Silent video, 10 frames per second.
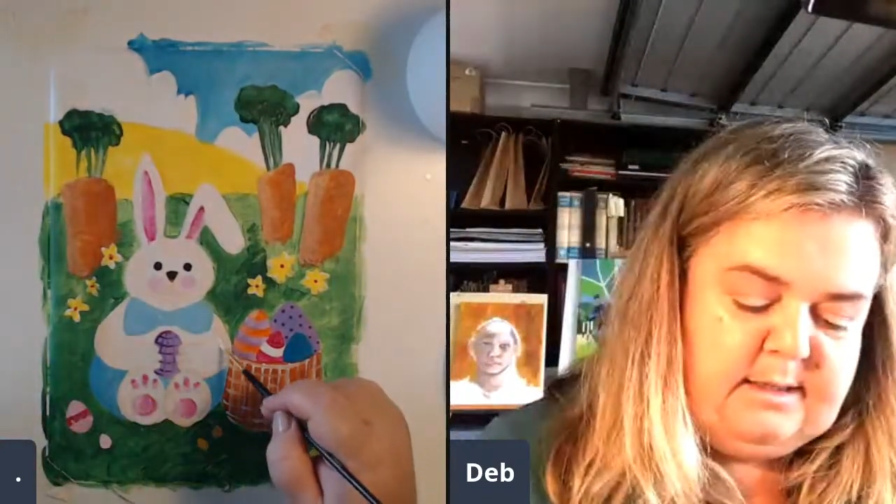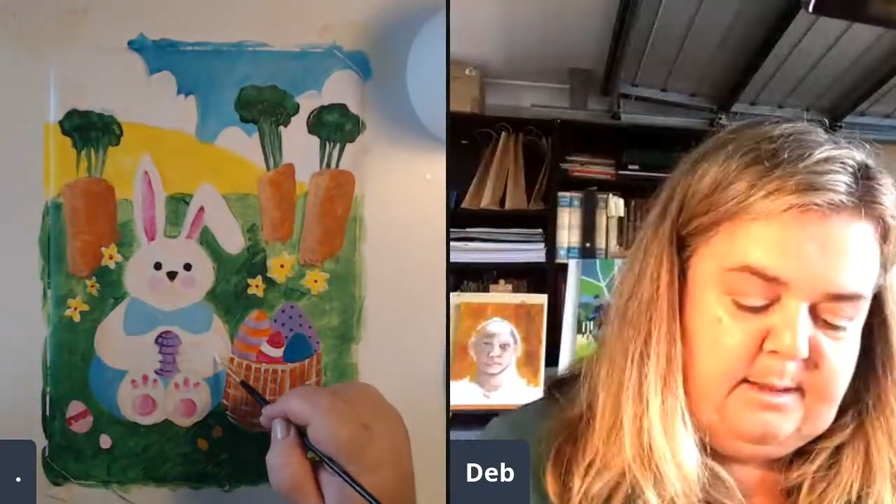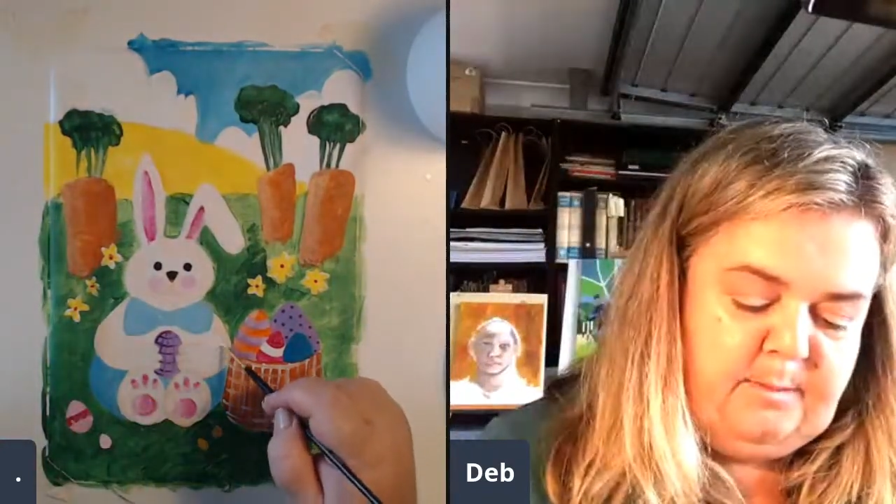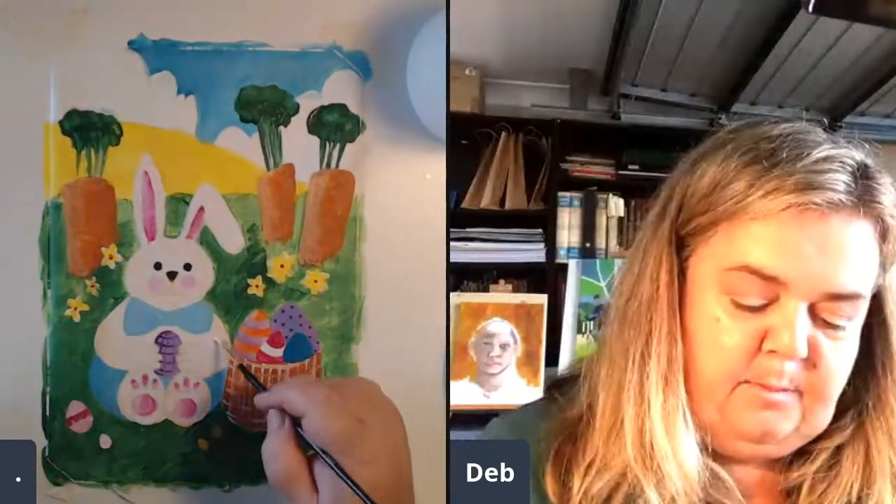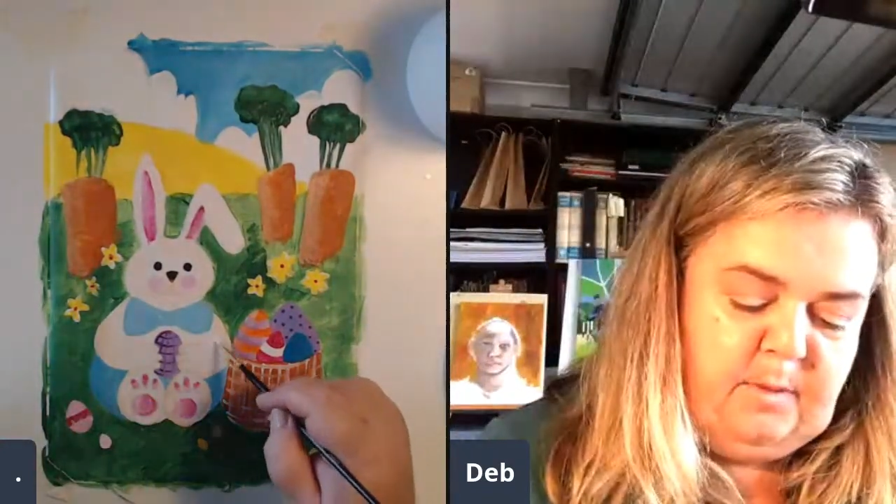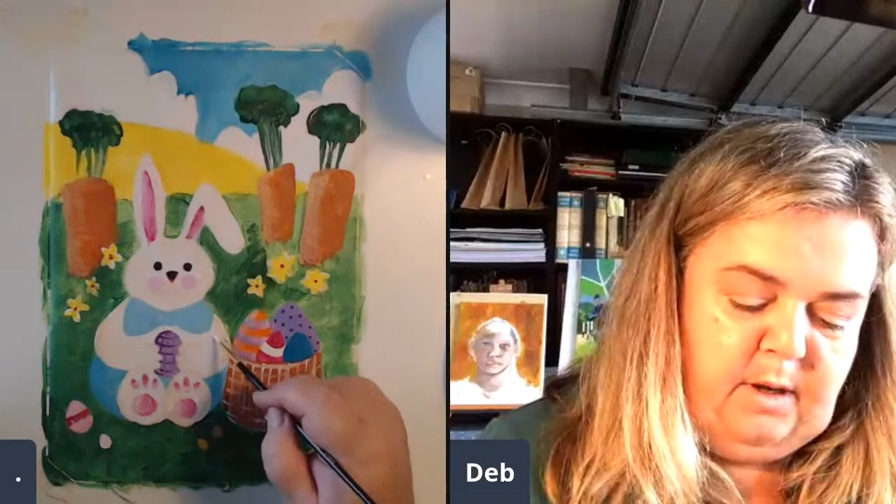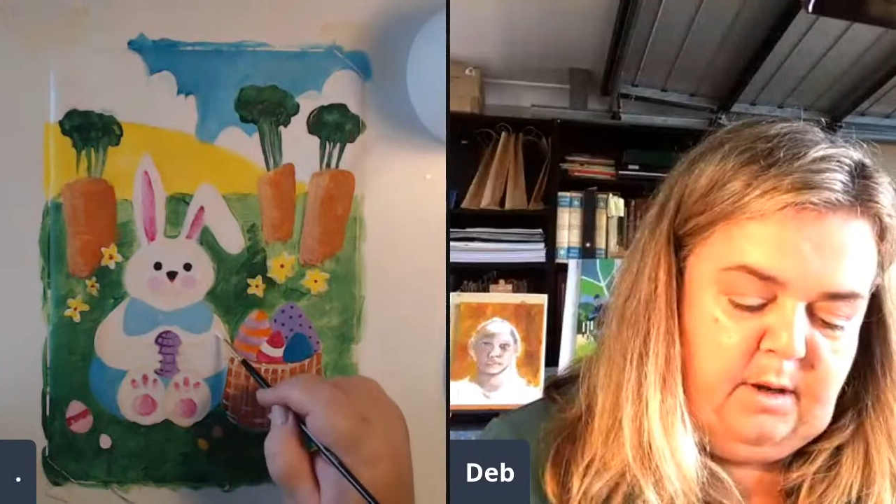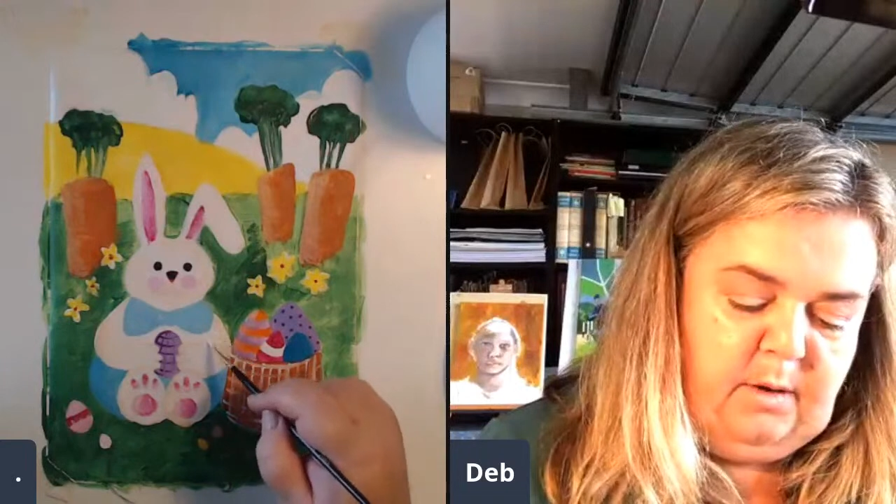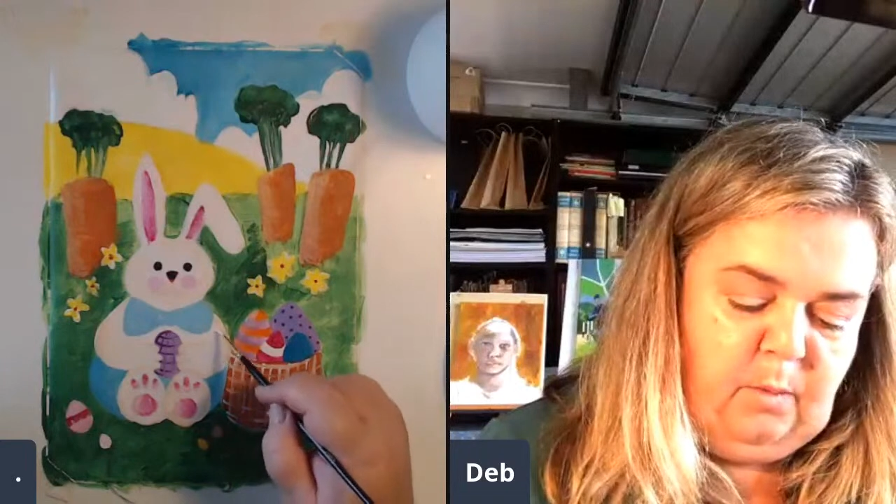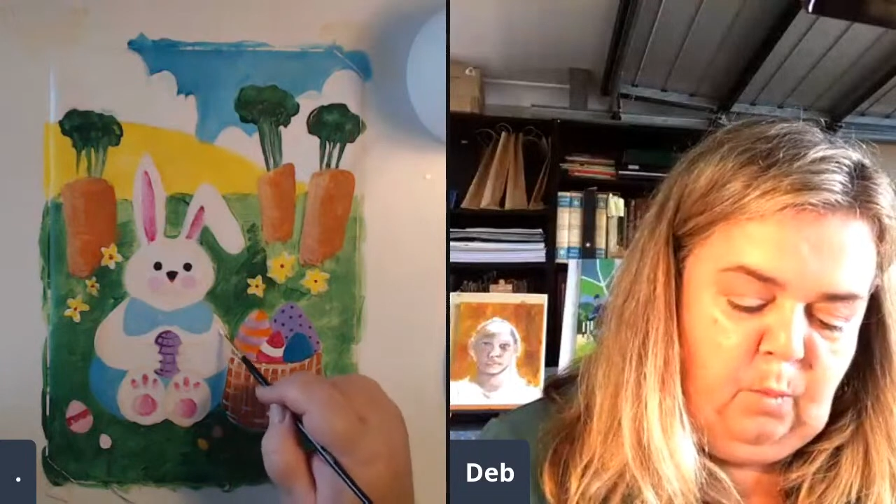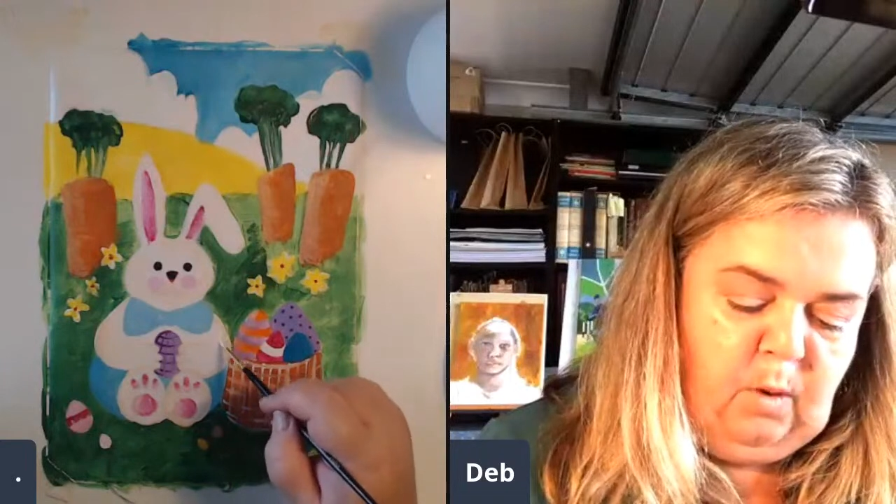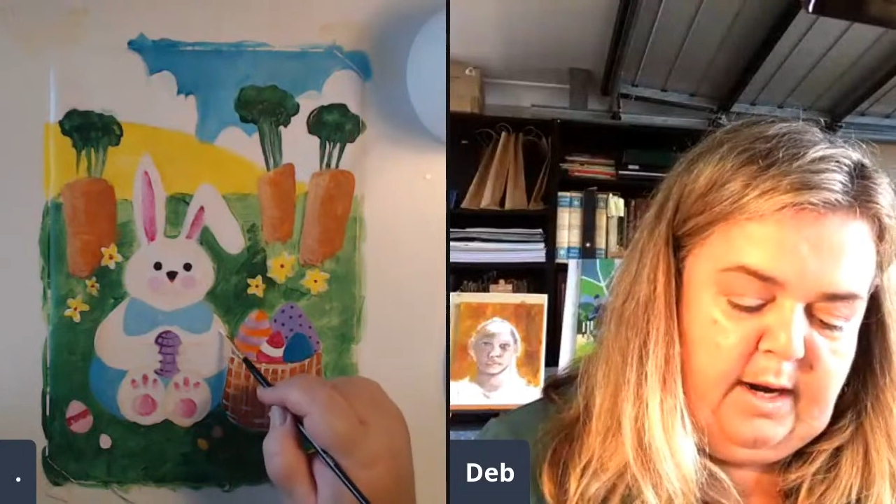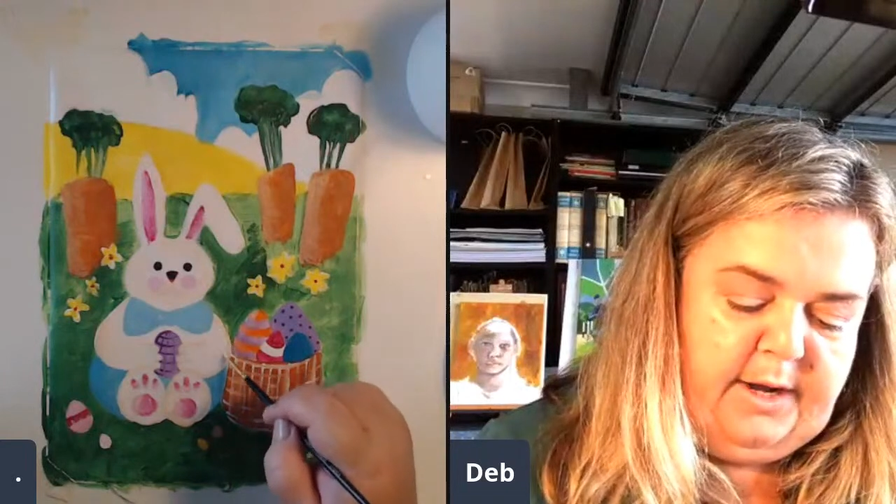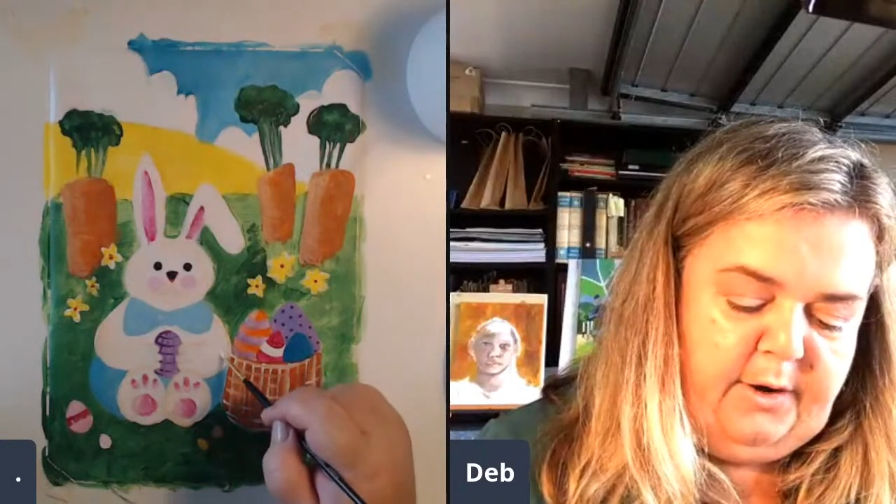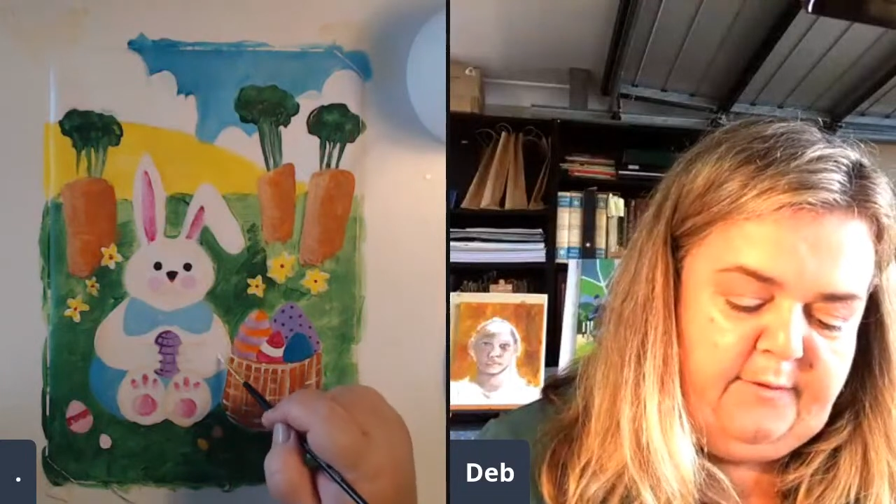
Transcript: some white